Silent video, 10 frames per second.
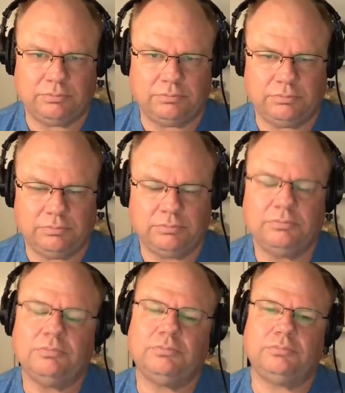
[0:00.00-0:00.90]

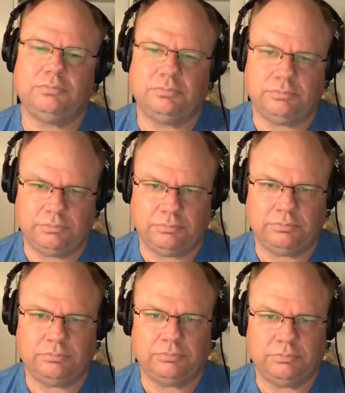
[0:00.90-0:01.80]

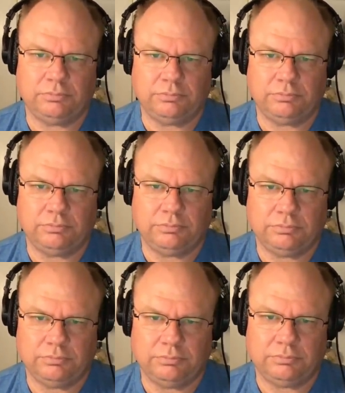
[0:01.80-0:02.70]

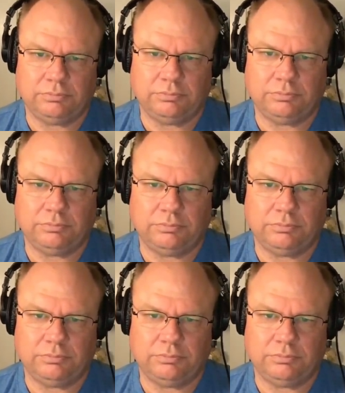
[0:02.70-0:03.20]
This person isn't speaking.